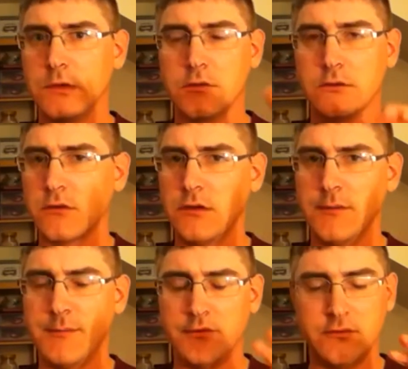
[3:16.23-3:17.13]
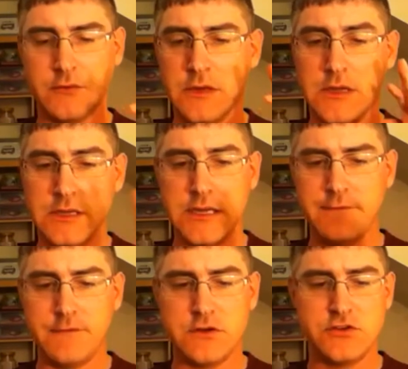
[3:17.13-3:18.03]
But can't remember.
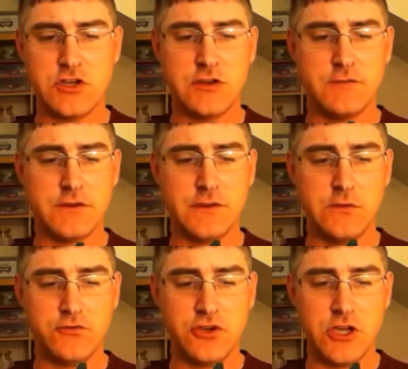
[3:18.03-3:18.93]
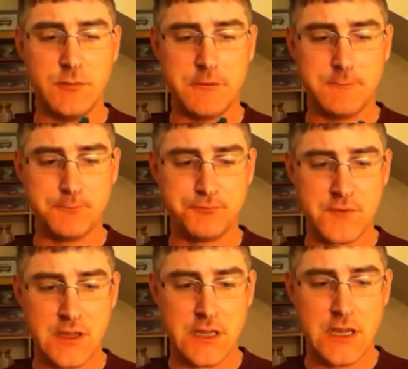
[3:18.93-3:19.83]
Yeah, for his shirt, for his little Sherman,
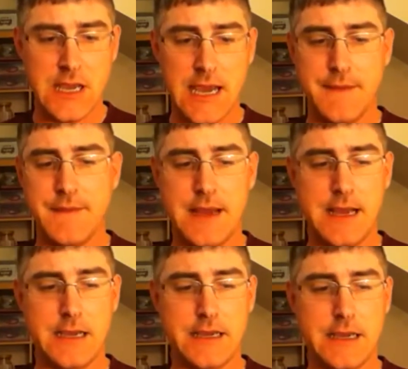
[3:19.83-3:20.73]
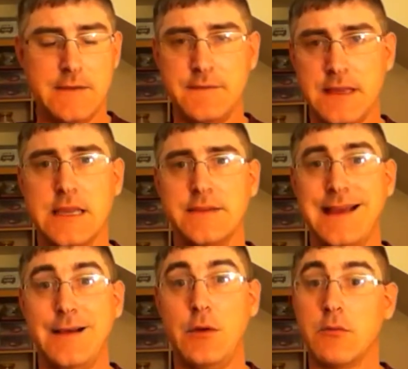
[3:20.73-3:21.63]
and that I think is
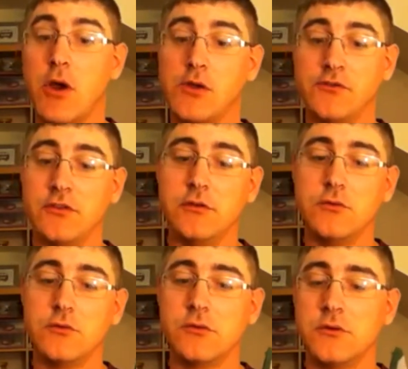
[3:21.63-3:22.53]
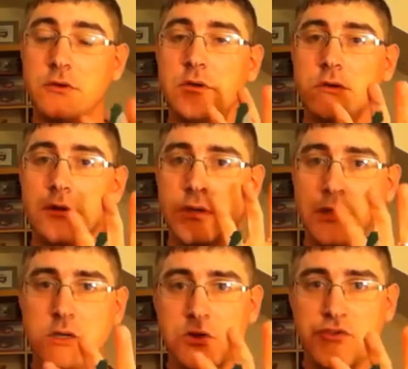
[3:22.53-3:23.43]
how I'm going to
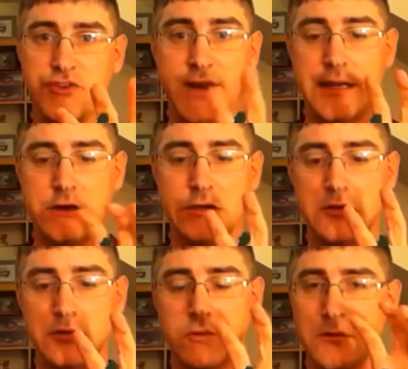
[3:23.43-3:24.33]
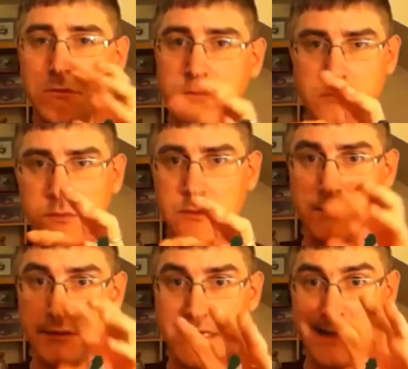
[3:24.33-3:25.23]
try and do
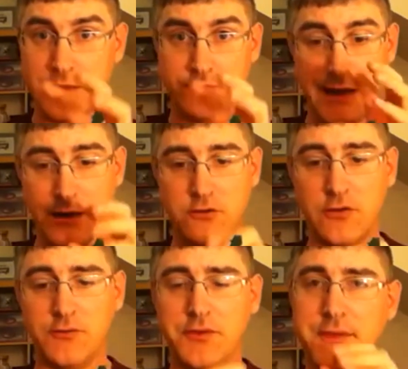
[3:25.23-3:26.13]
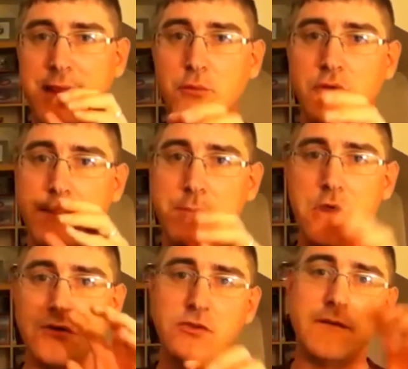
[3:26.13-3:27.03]
the decals on that because obviously they will get
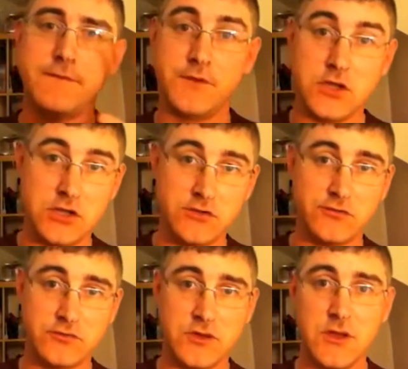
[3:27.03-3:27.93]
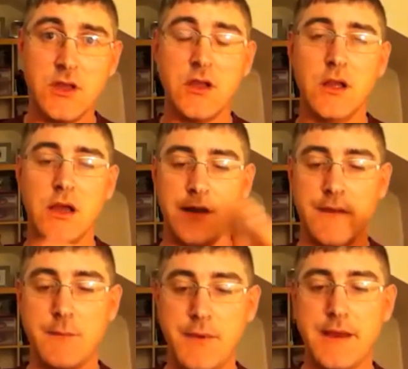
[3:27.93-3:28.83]
burnt off first
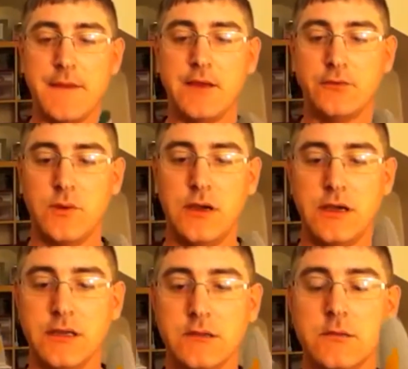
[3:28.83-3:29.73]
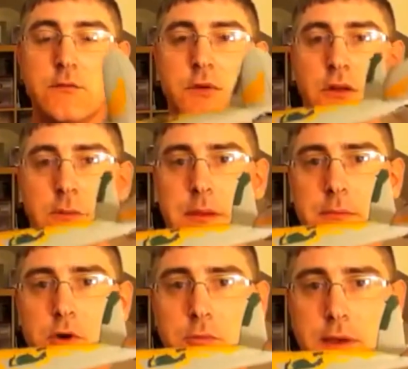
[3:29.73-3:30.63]
and the paint. That's why there's probably a
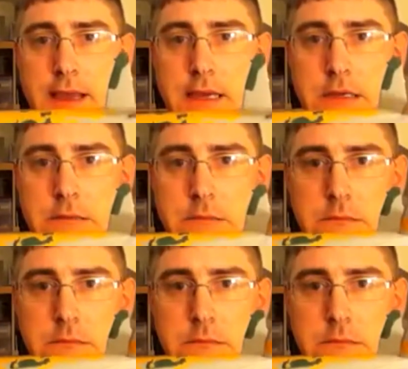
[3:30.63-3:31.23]
bit more paint